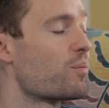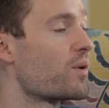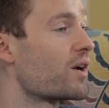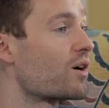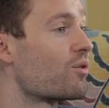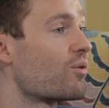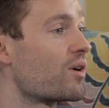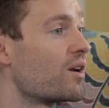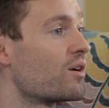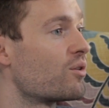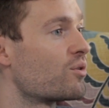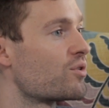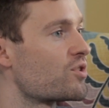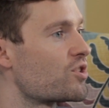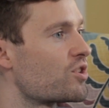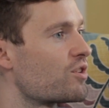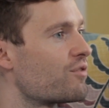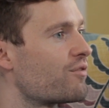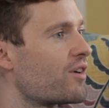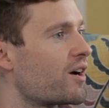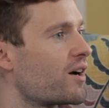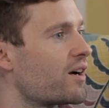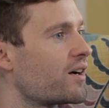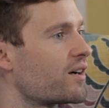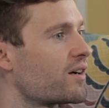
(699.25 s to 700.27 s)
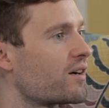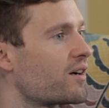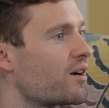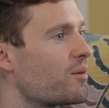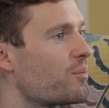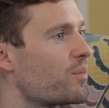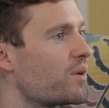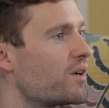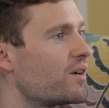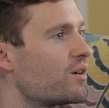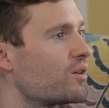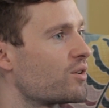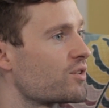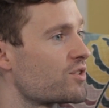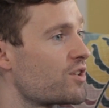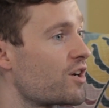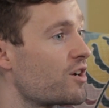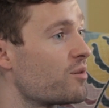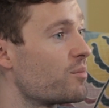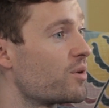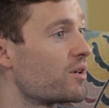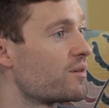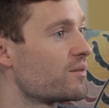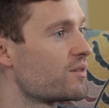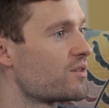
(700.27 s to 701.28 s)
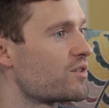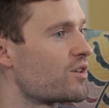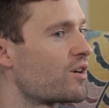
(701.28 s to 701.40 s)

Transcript: a big relaunch of our company in October.